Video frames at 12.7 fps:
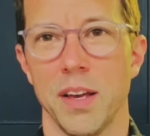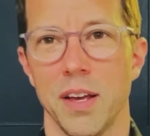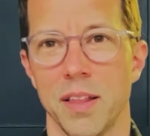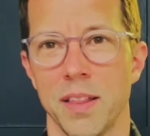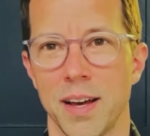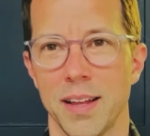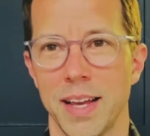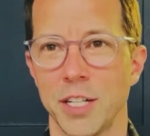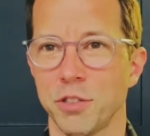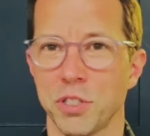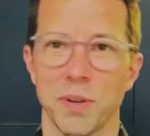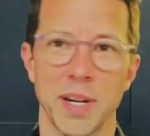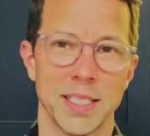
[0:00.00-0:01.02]
that
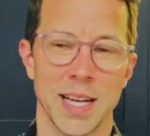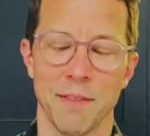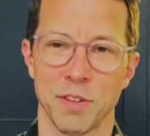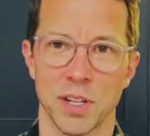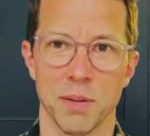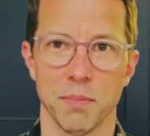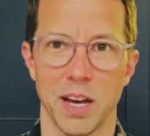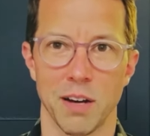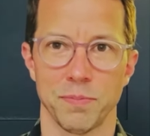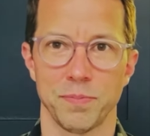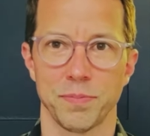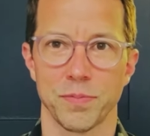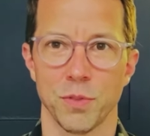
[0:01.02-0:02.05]
interest rates have to come down,
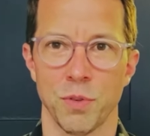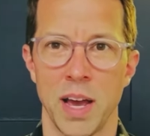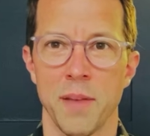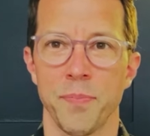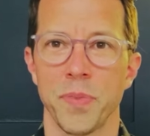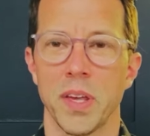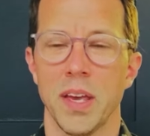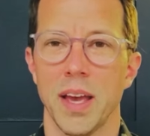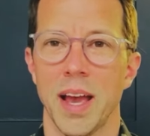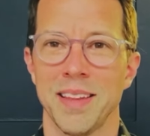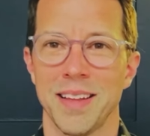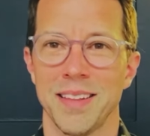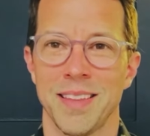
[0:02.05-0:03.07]
right?
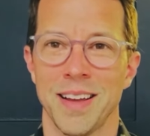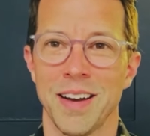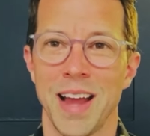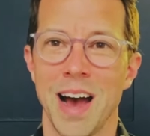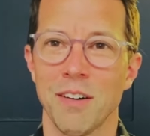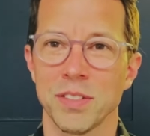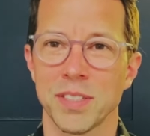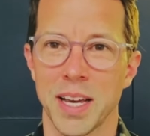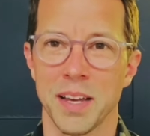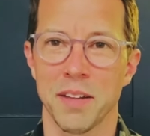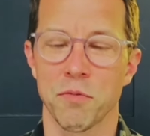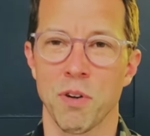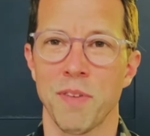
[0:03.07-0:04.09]
And that they're now
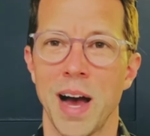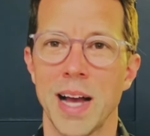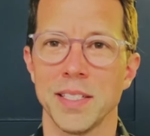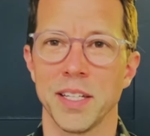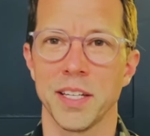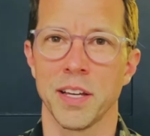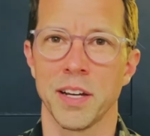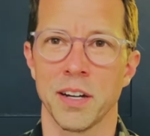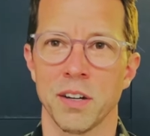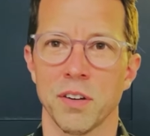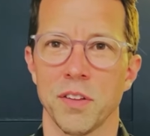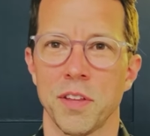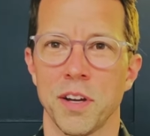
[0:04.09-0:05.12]
saying, revising
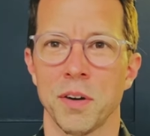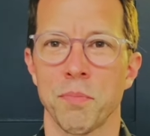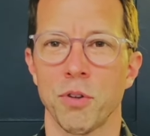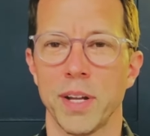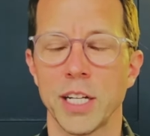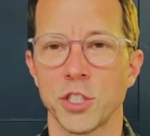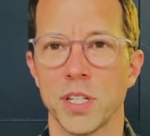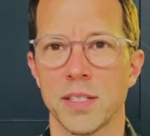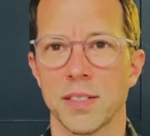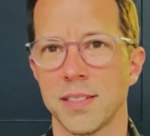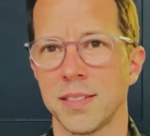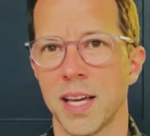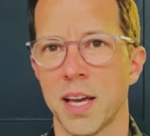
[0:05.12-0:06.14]
their predictions
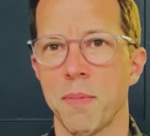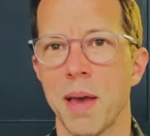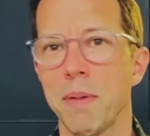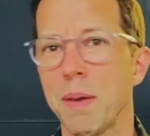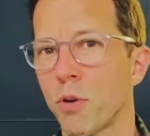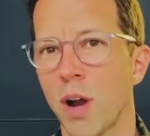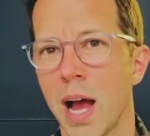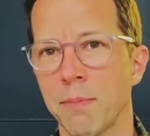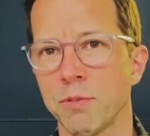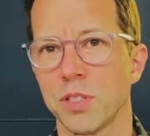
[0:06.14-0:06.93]
to say maybe perhaps